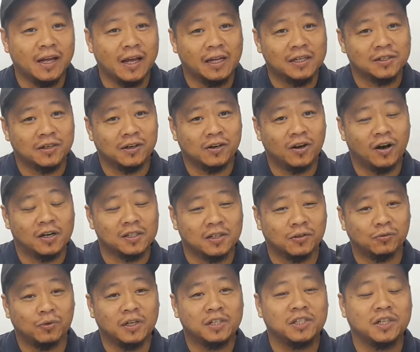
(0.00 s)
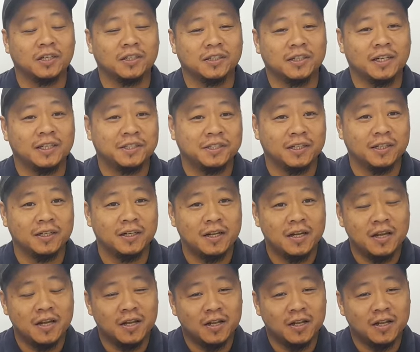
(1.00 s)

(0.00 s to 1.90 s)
and it's going to cause a ridge condition.